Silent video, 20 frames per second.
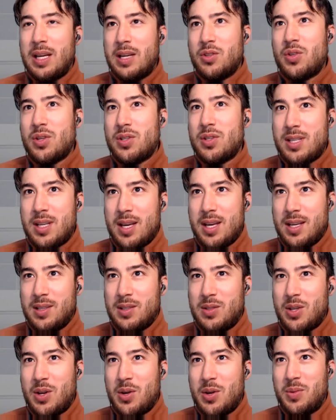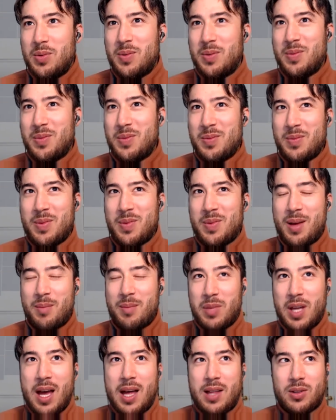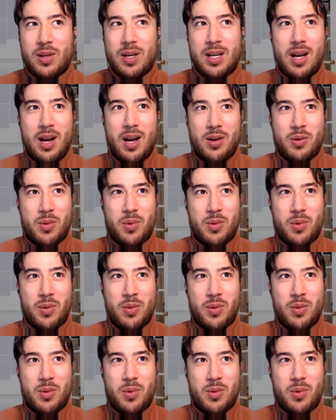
interesting. So I'm gathering,